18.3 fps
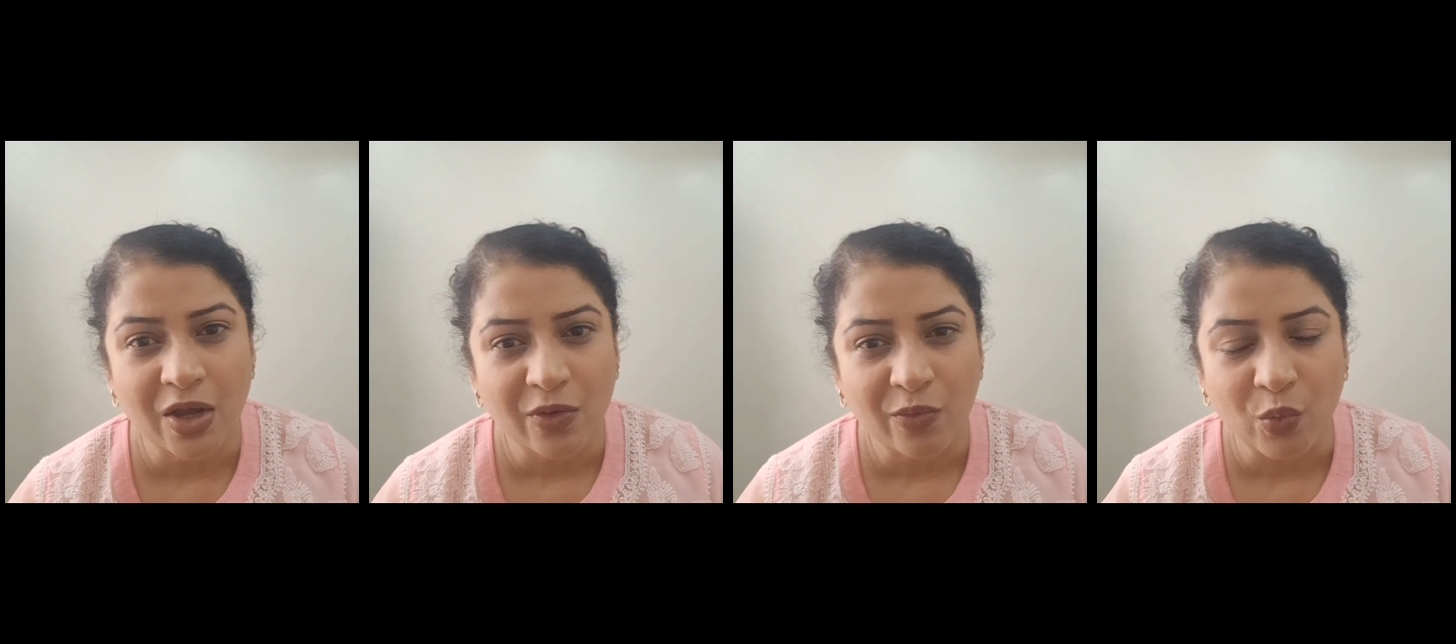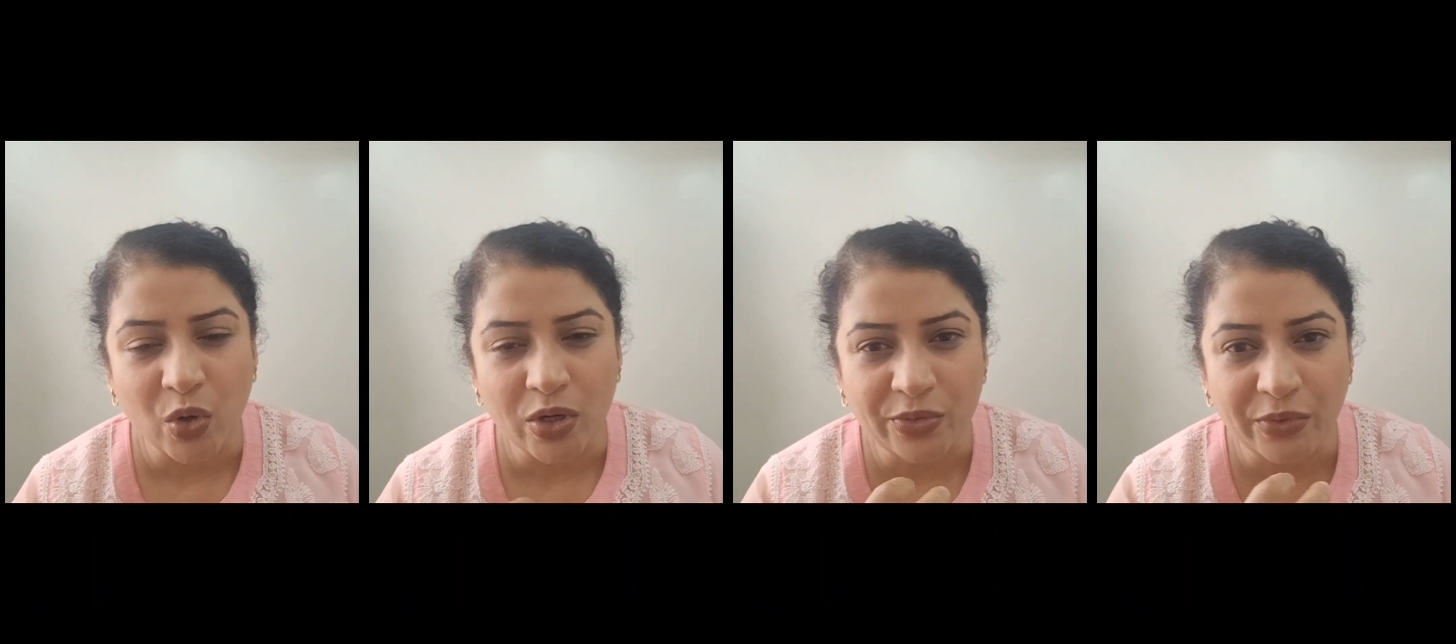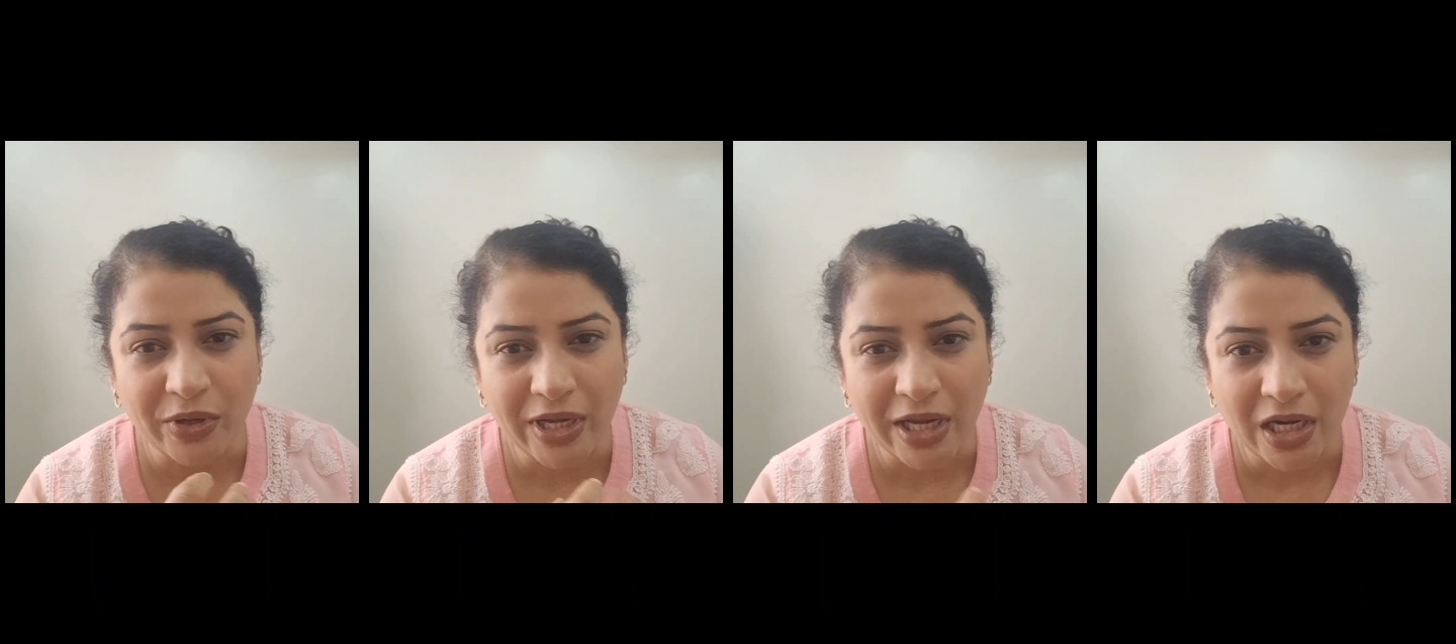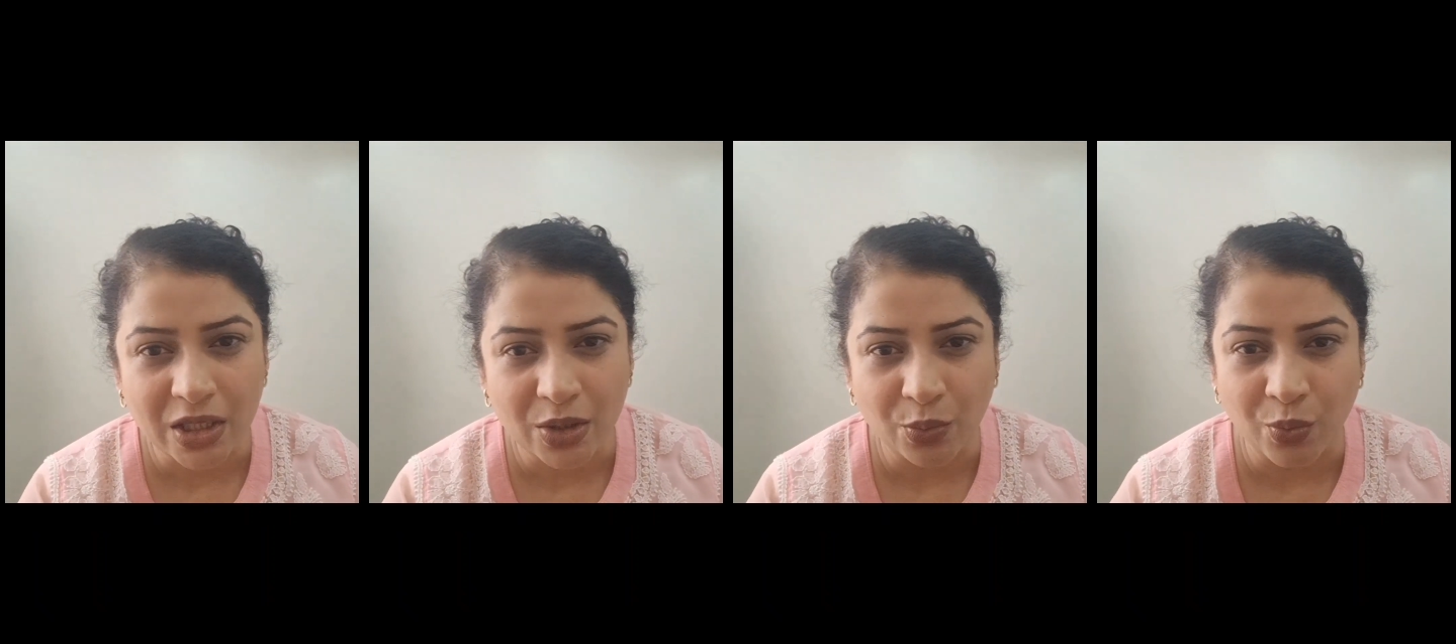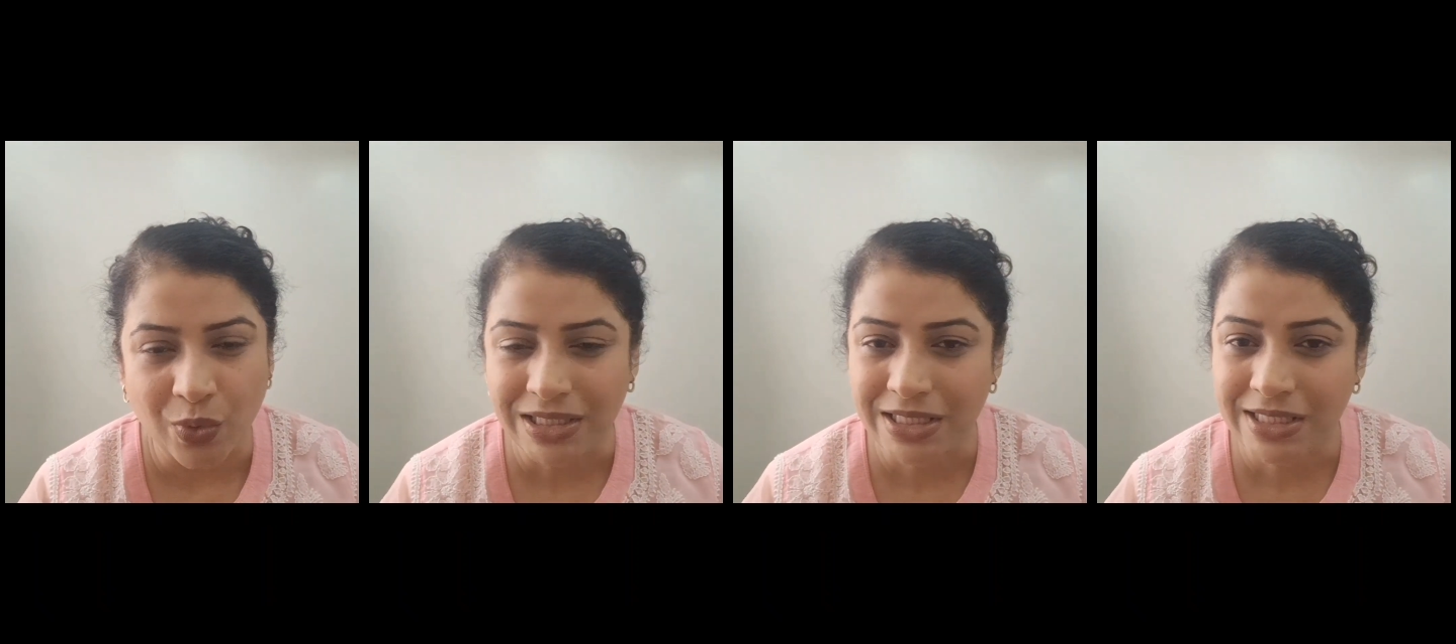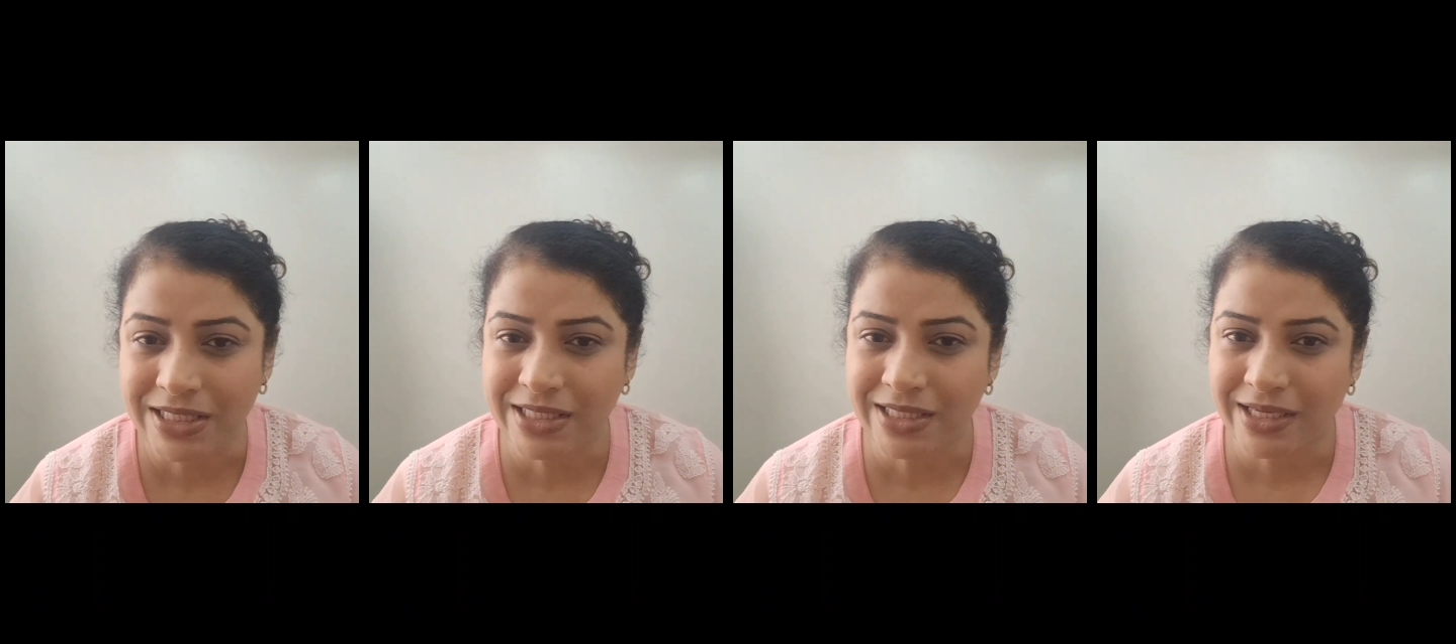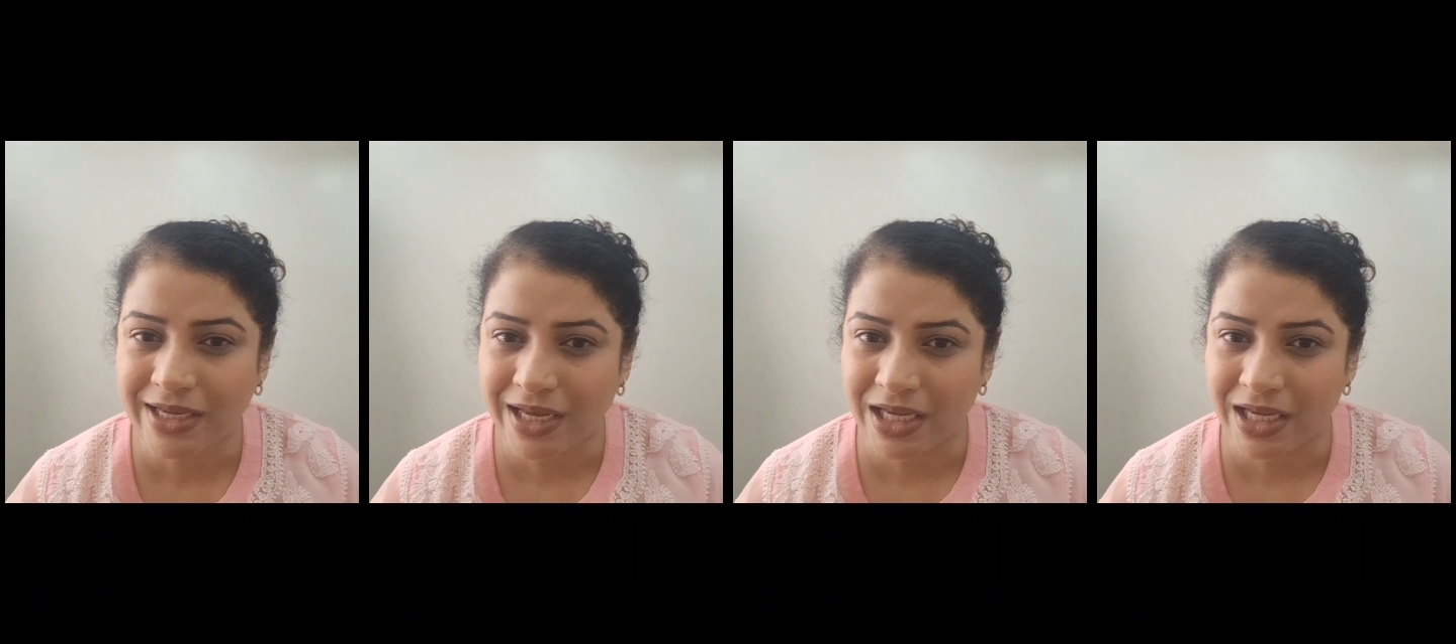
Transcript: what we had once